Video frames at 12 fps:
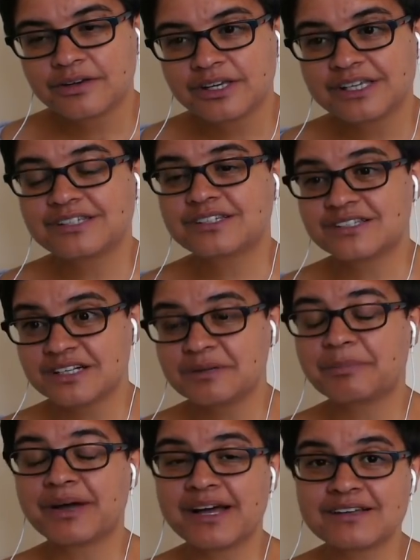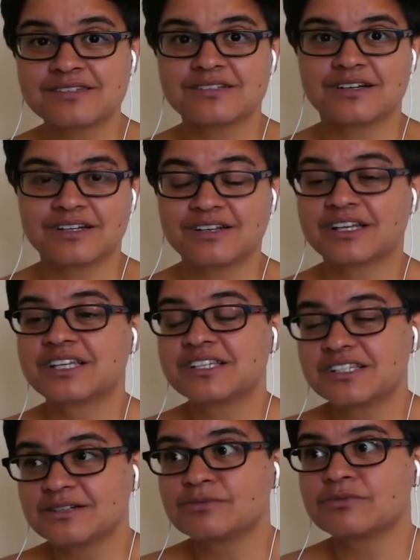He's still a bastard, like, he's
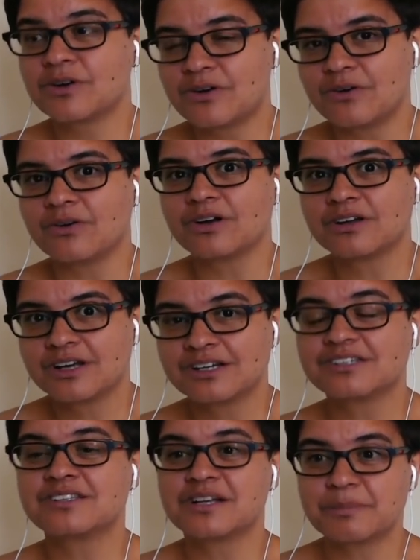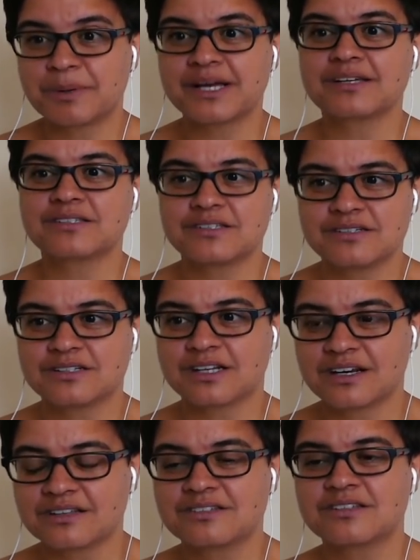still wrong, and he's still a bastard,
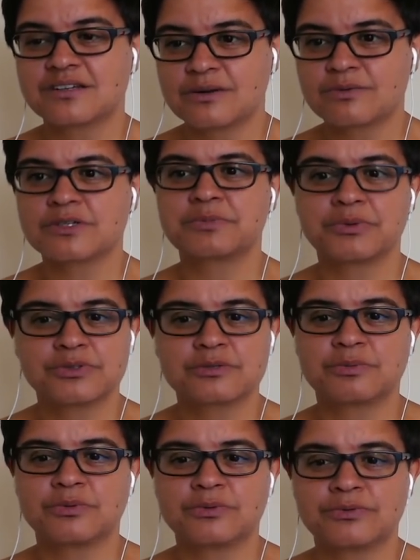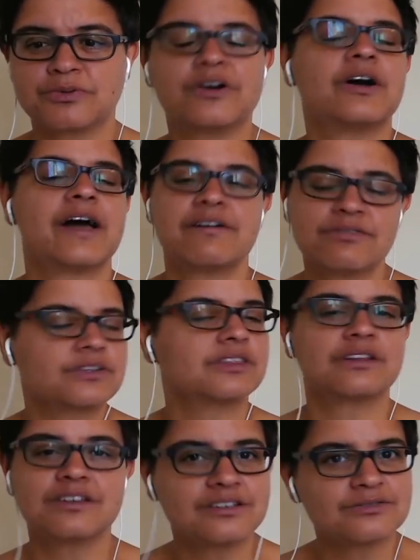and he's still responsible for
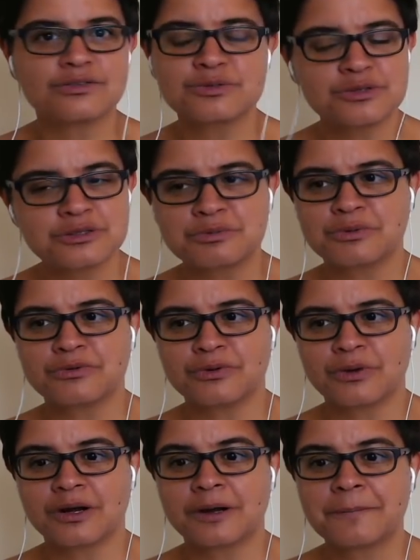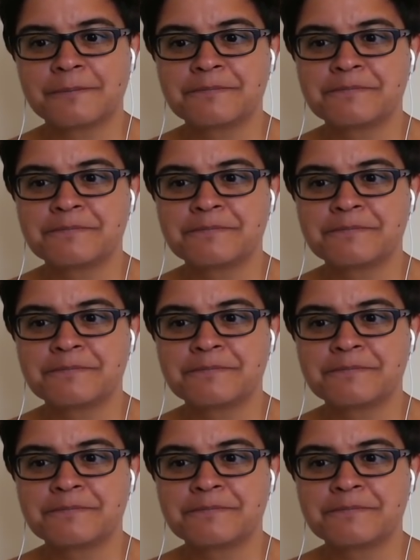everything that he's responsible for.